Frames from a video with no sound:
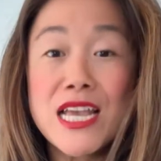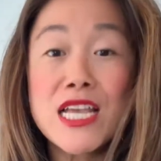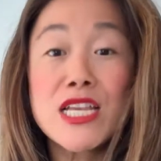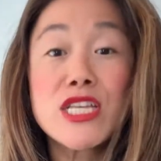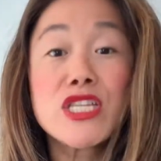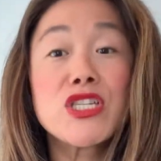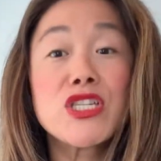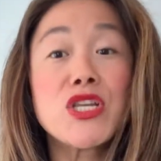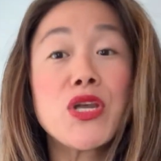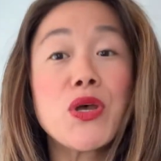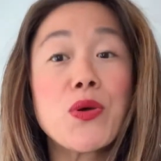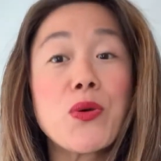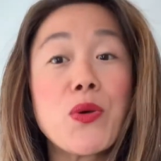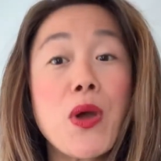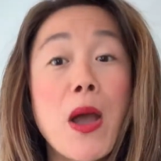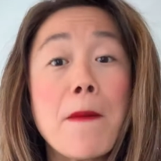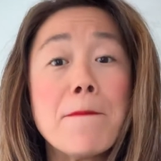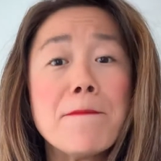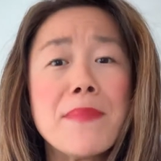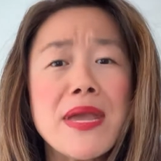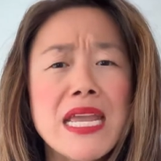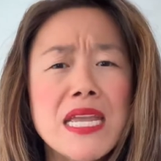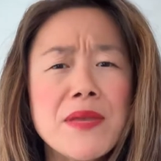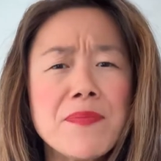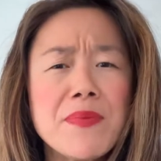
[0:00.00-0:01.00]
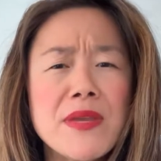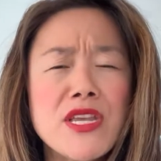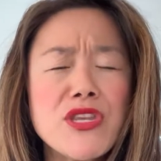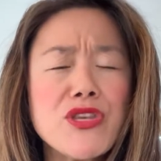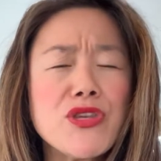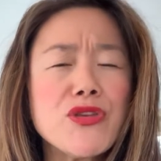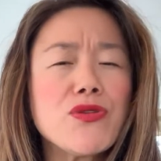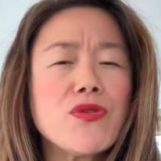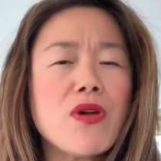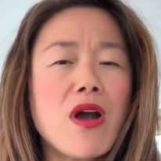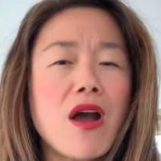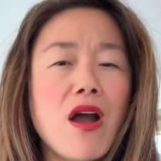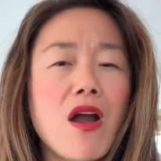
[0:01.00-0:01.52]
So maybe
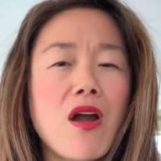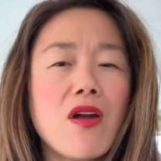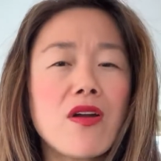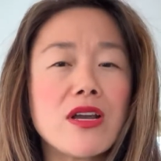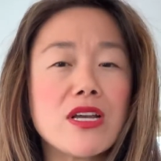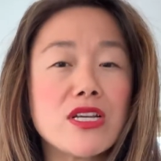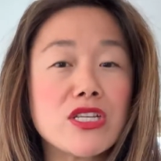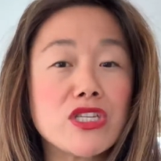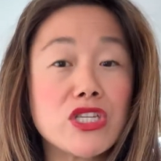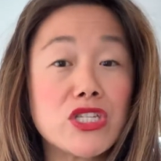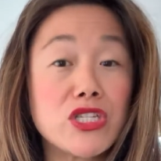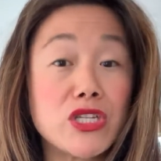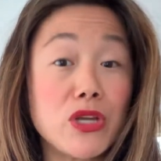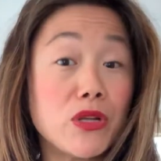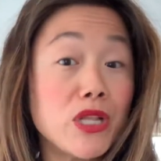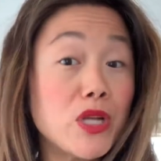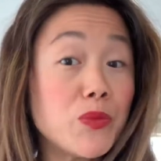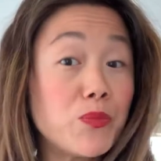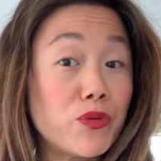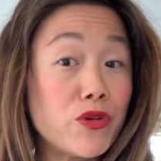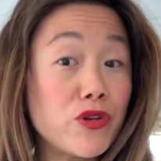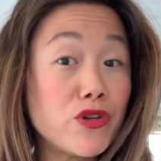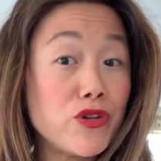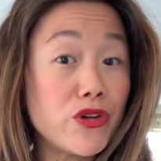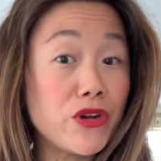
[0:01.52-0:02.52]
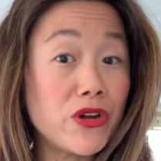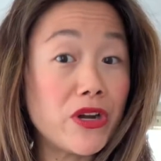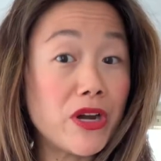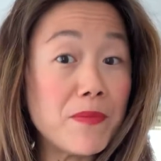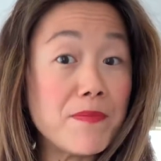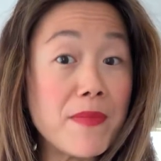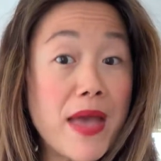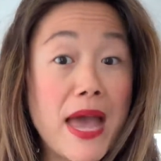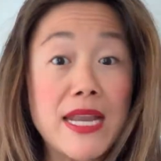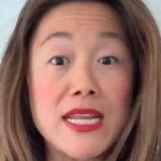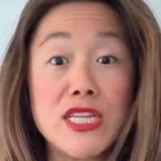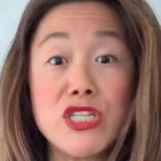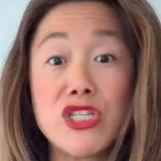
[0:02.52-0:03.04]
you are a solopreneur
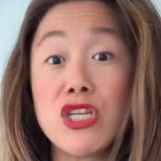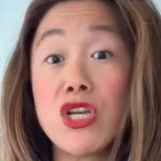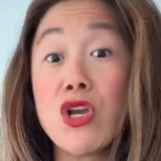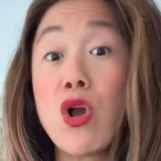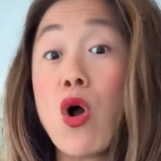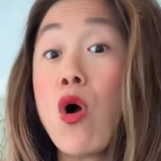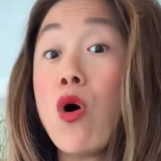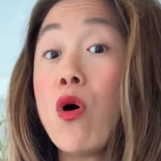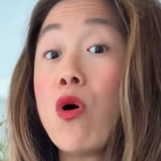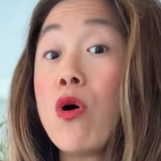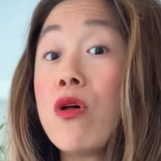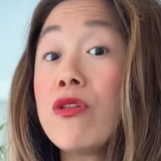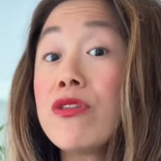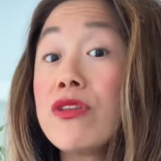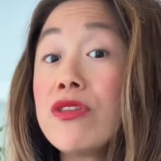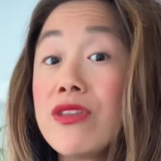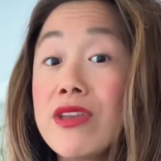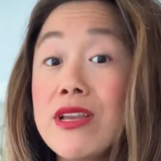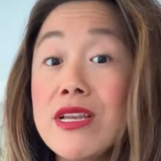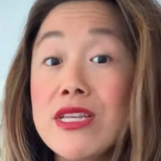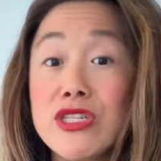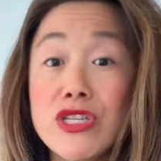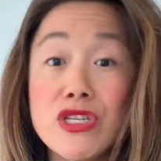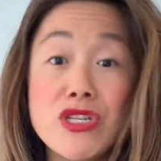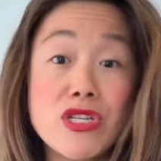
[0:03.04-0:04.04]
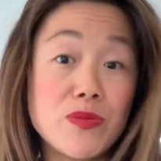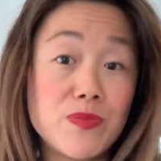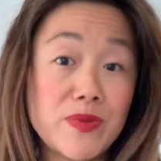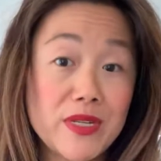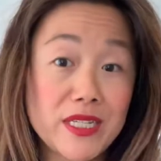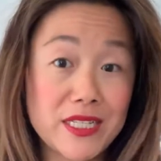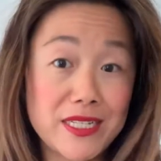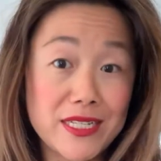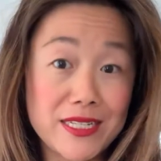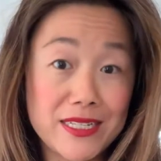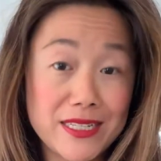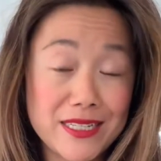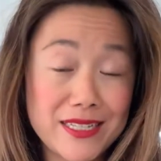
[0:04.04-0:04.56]
managing all the things in your
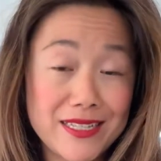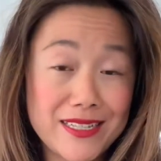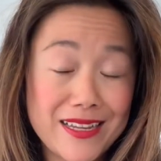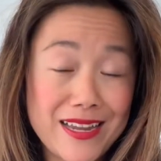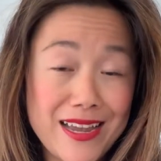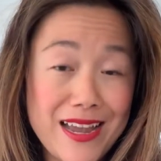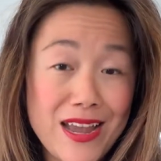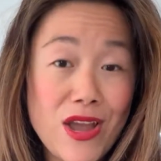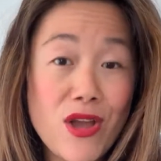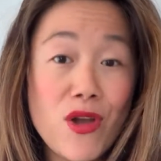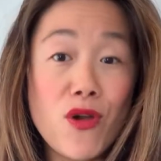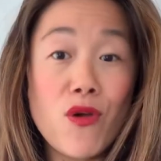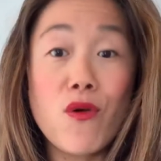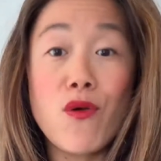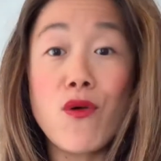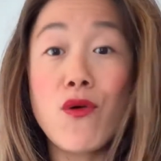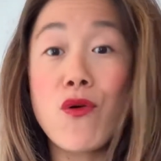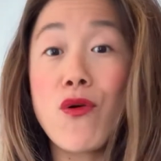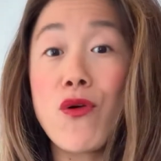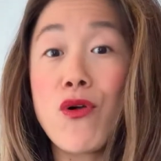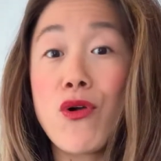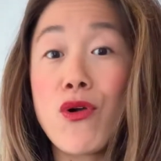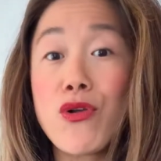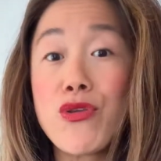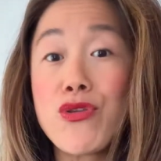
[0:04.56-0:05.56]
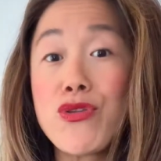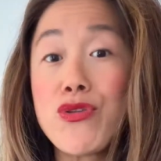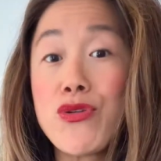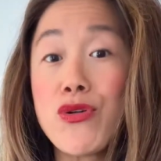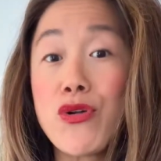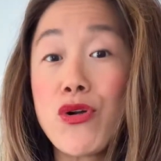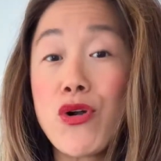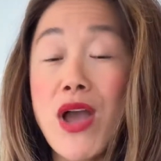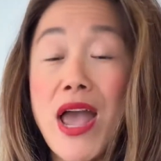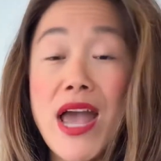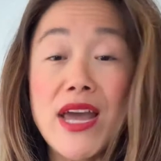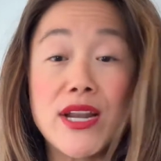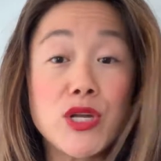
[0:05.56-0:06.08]
business, or
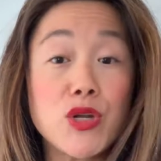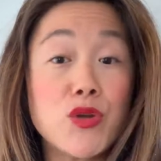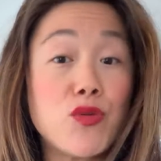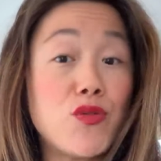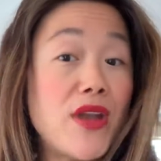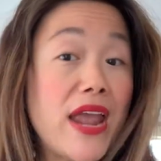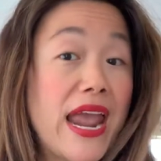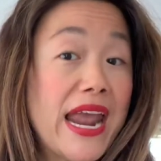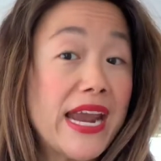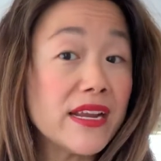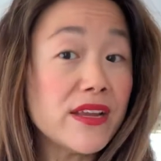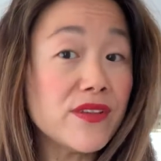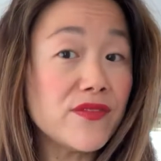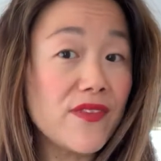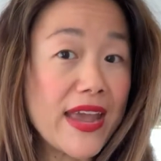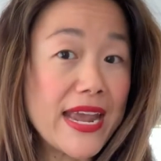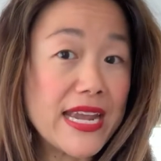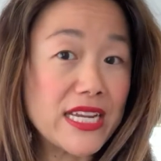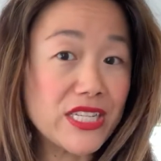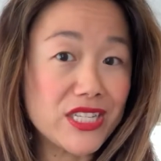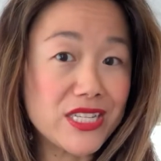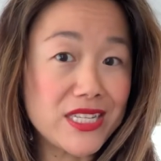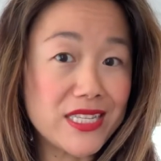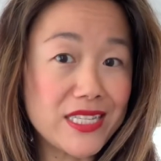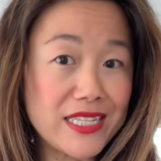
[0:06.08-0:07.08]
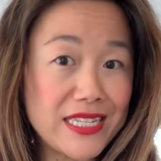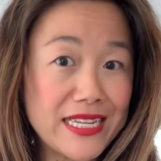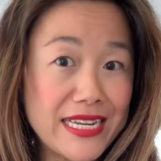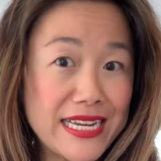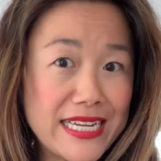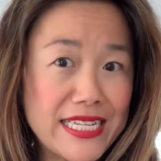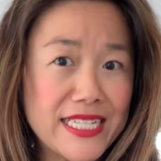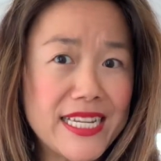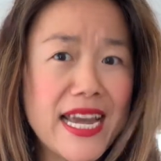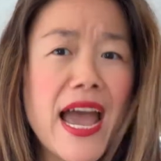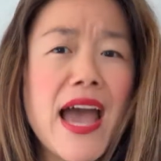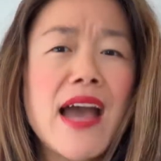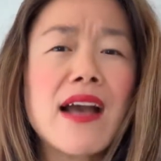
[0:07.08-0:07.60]
you're at a creative agency
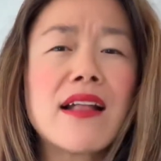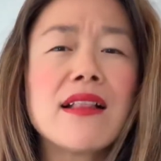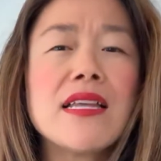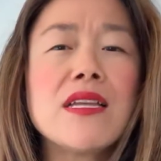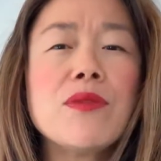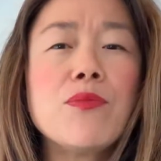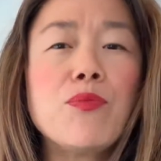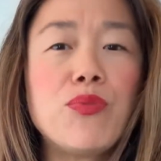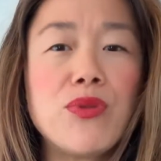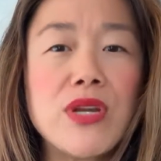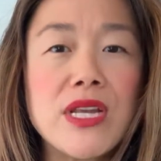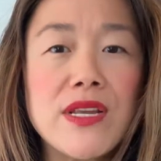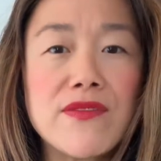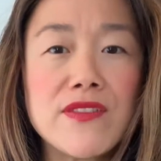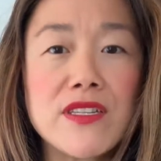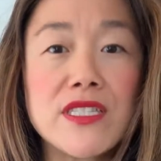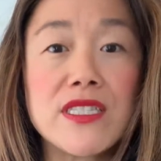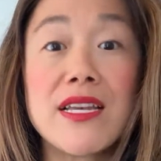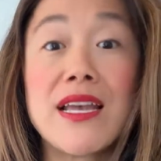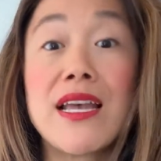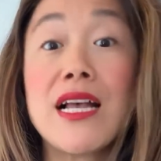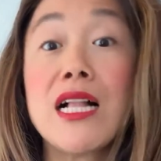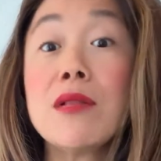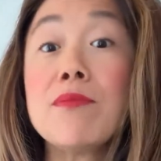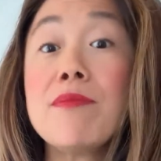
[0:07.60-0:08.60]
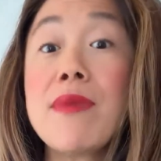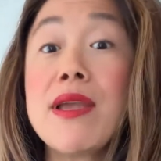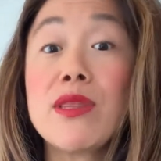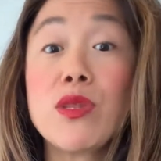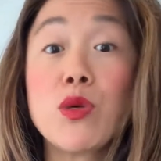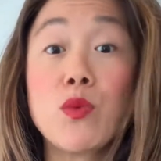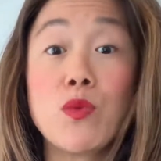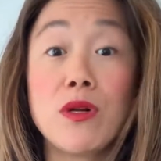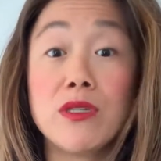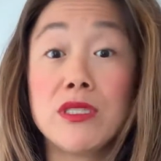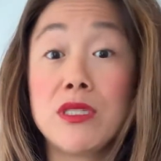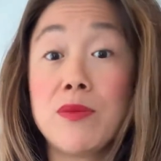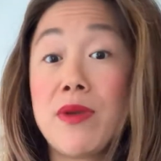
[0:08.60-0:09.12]
tackling briefs to help make the
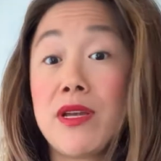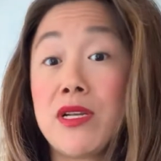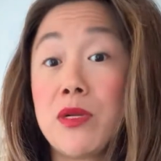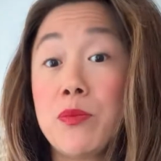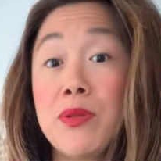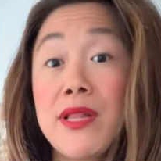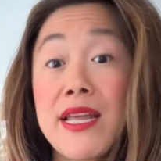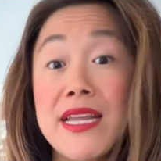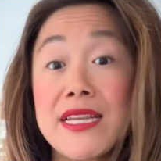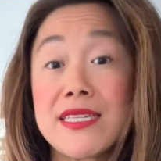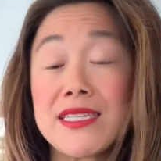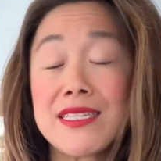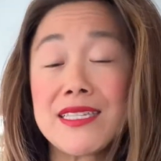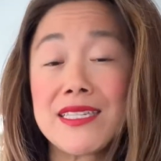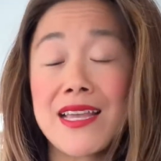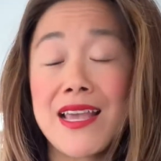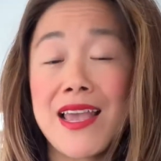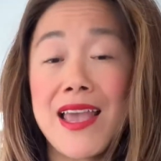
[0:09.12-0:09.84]
world a better place.